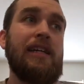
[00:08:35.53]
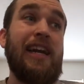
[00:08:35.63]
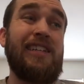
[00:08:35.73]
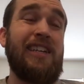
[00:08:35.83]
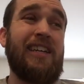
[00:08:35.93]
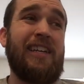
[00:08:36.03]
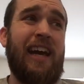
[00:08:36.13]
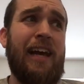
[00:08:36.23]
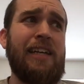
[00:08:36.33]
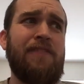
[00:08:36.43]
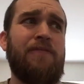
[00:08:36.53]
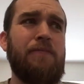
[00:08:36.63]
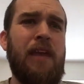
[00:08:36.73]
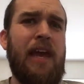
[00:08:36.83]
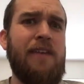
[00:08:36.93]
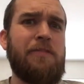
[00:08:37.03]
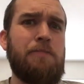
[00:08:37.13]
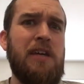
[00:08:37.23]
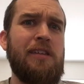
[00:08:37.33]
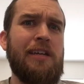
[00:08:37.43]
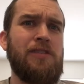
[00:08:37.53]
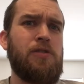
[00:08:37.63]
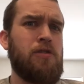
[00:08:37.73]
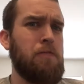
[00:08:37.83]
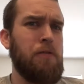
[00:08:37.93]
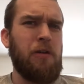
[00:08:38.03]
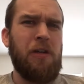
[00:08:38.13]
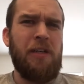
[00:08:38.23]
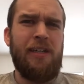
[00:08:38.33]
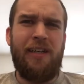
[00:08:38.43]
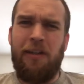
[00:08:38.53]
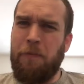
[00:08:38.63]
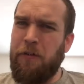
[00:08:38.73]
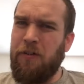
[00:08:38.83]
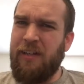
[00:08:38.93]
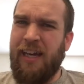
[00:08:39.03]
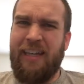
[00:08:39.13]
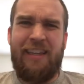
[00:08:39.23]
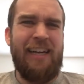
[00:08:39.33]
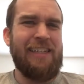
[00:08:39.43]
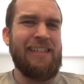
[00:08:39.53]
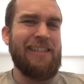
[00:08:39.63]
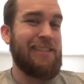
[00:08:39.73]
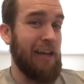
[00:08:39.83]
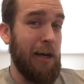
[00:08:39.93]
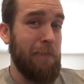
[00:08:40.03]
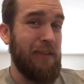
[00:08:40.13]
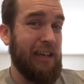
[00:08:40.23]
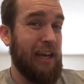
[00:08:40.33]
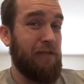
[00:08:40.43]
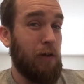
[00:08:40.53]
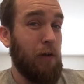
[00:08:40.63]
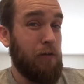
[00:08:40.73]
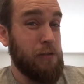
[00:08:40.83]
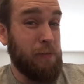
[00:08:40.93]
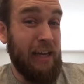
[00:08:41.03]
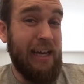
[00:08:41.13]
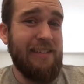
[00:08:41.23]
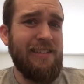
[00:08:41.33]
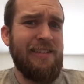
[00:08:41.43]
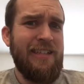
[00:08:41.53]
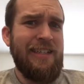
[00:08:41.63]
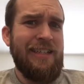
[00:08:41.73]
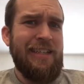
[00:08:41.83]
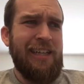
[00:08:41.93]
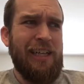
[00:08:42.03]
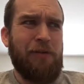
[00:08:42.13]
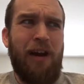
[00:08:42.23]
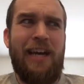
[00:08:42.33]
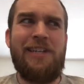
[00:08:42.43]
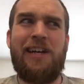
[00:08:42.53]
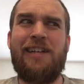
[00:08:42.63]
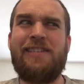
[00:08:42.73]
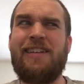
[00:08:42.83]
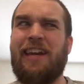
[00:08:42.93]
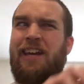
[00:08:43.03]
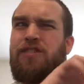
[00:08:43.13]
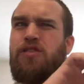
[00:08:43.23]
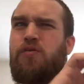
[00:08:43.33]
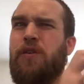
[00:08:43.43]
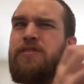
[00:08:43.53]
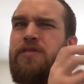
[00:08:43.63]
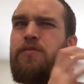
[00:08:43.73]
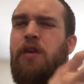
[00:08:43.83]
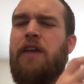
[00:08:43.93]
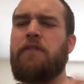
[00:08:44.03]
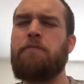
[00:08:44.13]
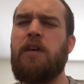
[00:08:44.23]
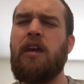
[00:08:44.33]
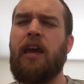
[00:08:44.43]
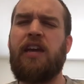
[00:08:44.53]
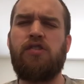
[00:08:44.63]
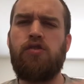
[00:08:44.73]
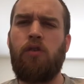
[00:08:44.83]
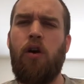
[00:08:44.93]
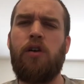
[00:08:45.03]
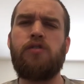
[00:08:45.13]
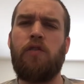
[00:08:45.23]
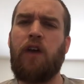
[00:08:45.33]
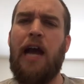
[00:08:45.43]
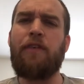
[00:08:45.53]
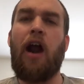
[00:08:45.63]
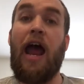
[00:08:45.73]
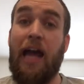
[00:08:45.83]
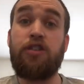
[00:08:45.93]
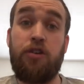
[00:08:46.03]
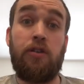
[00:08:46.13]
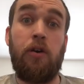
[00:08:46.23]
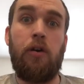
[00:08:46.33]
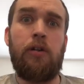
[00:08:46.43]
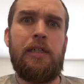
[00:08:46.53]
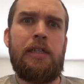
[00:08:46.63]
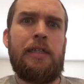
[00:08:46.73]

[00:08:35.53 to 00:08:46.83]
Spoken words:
And she kind of has to be, super gullible and, dumb to kind of fall for his plans. Rian Johnson kind of twisted Rey from being a strong survivor action girl